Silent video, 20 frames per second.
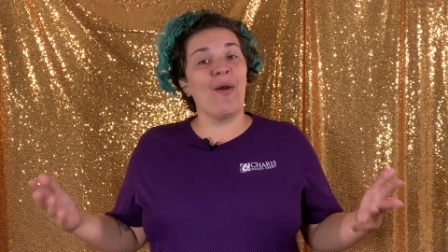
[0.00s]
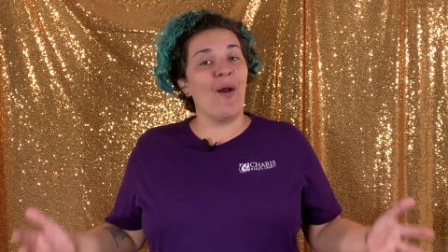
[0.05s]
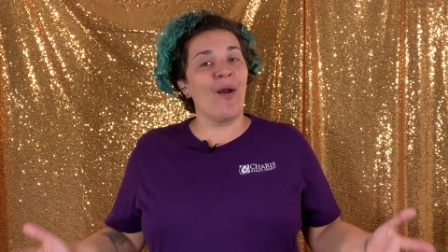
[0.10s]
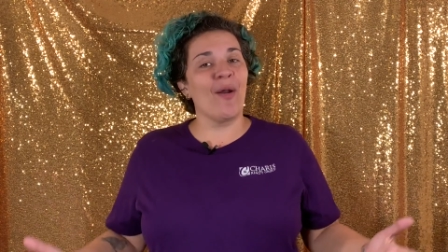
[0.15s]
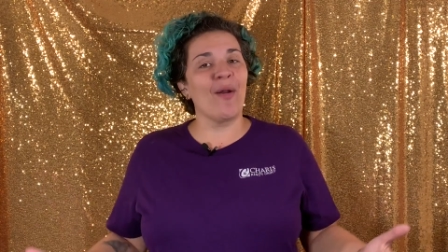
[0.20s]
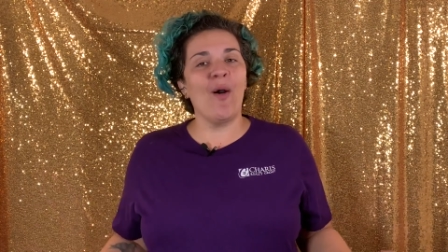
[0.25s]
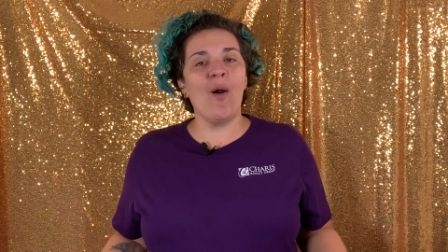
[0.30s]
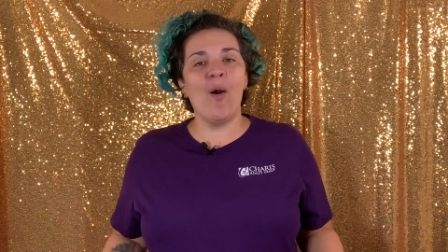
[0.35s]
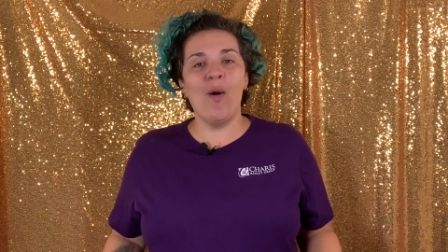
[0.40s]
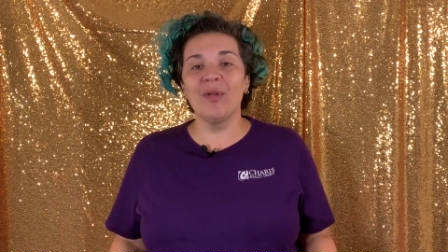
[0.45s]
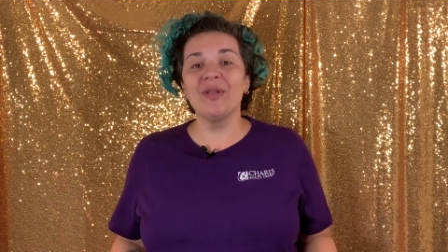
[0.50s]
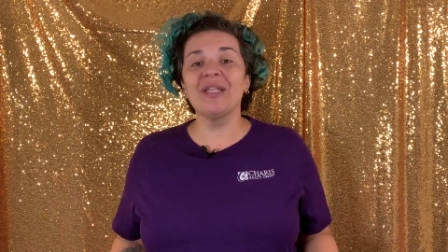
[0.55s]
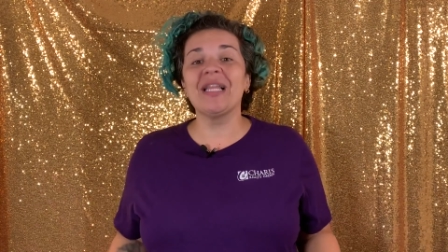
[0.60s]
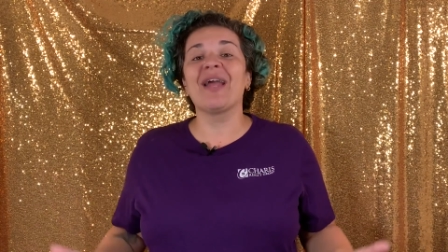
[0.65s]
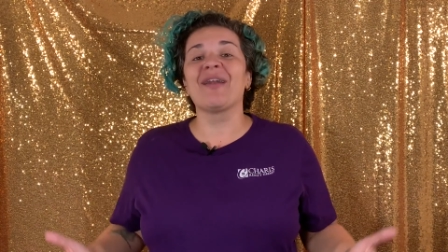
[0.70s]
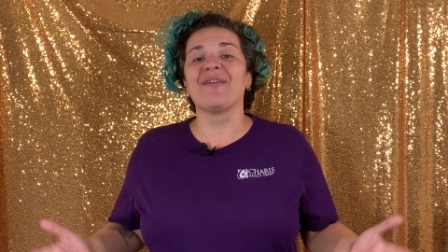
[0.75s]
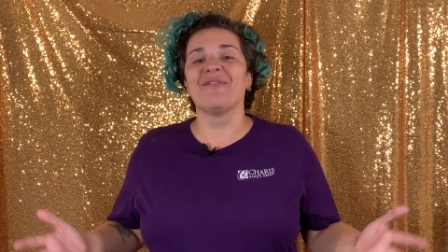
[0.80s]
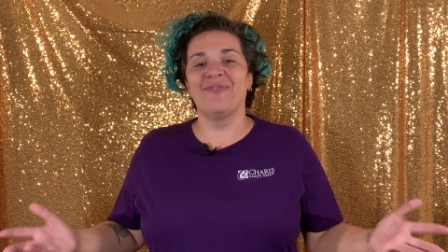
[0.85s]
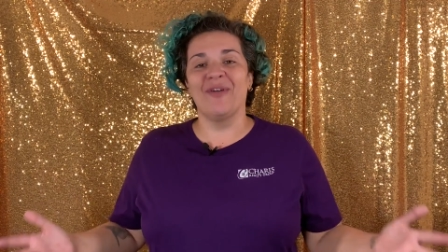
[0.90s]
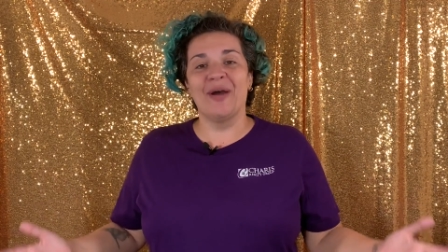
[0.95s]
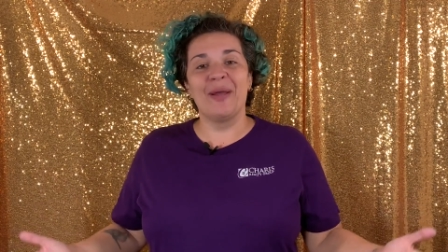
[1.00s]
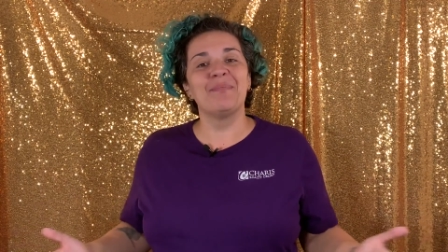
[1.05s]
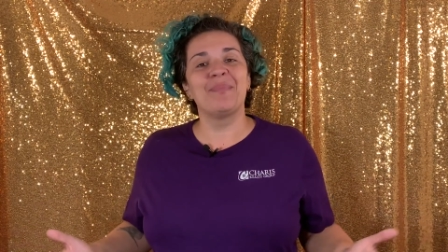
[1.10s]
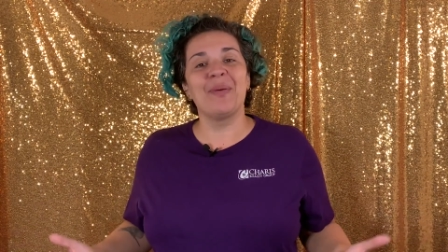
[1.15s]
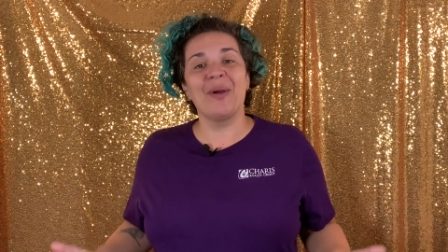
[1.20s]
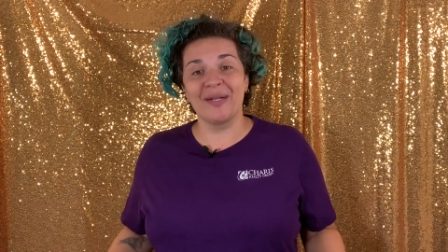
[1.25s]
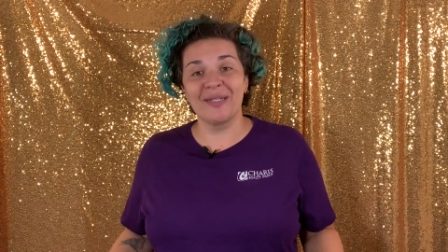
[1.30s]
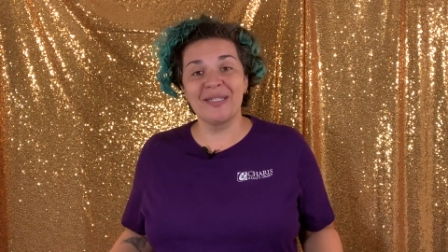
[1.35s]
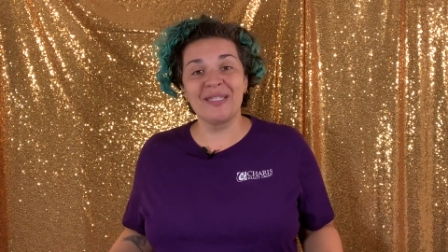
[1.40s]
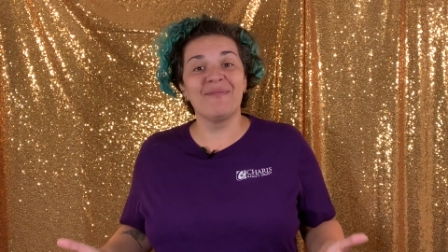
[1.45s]
aren't a whole lot of fun
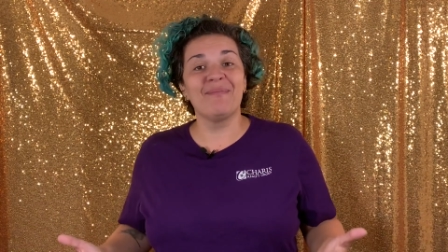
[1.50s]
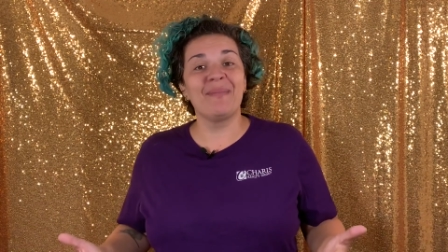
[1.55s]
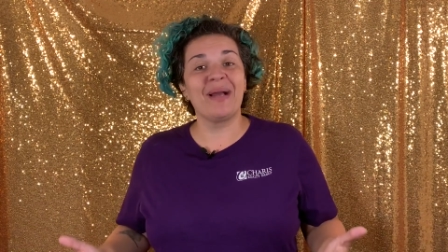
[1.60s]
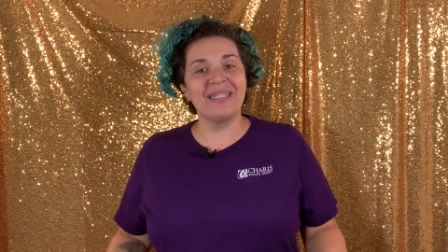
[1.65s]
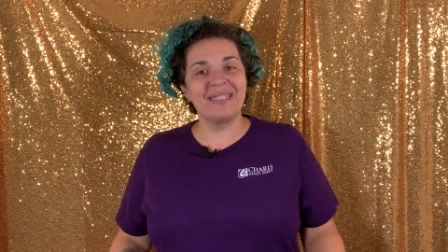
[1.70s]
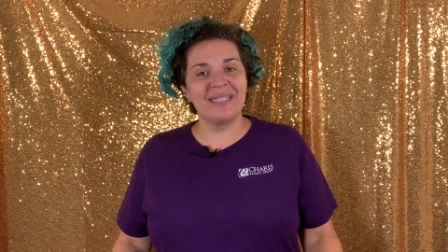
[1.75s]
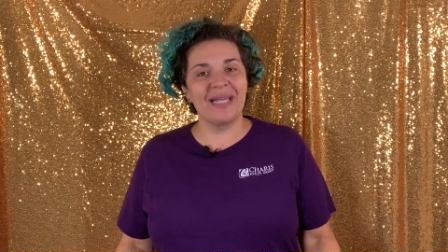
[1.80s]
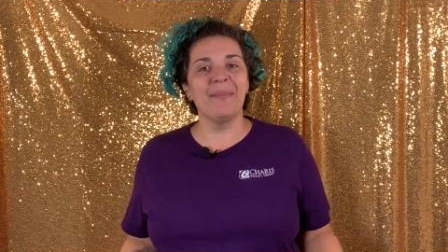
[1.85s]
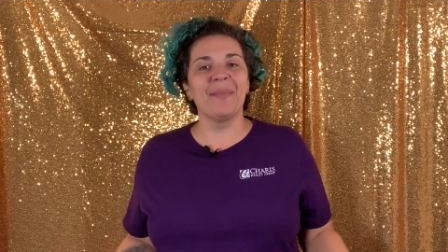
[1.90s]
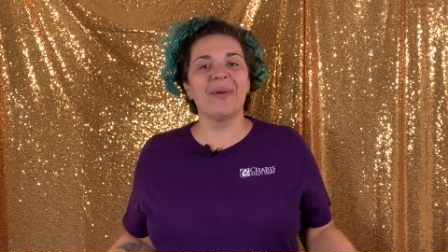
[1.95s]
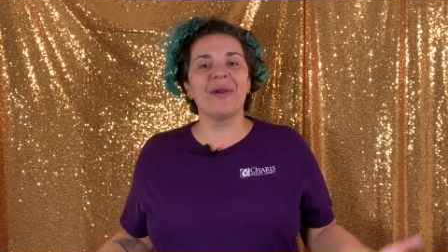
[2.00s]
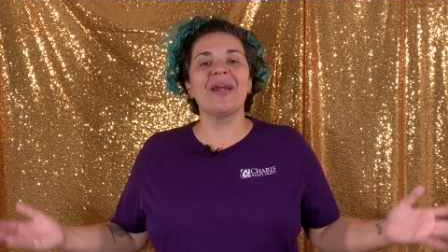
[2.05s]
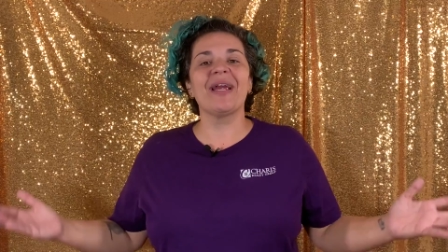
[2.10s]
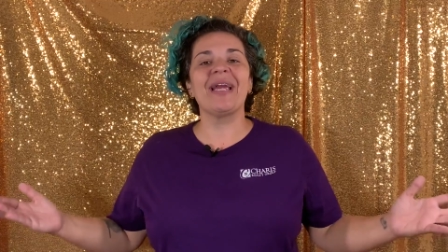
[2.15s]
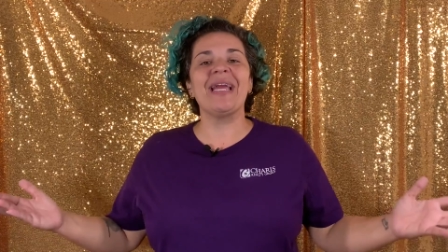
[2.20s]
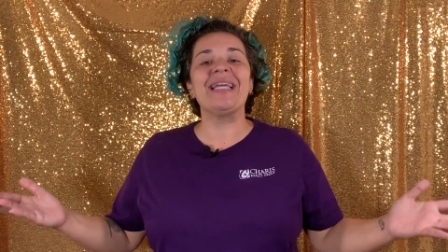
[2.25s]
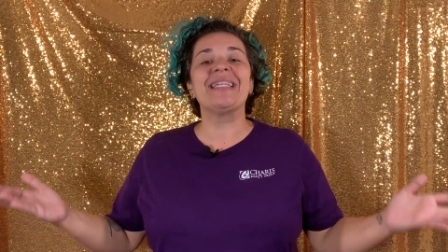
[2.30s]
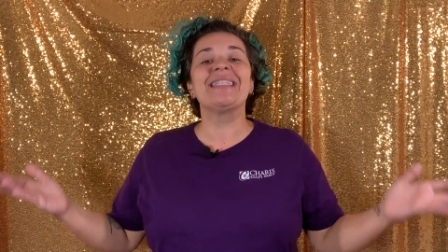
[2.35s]
parts of my summer,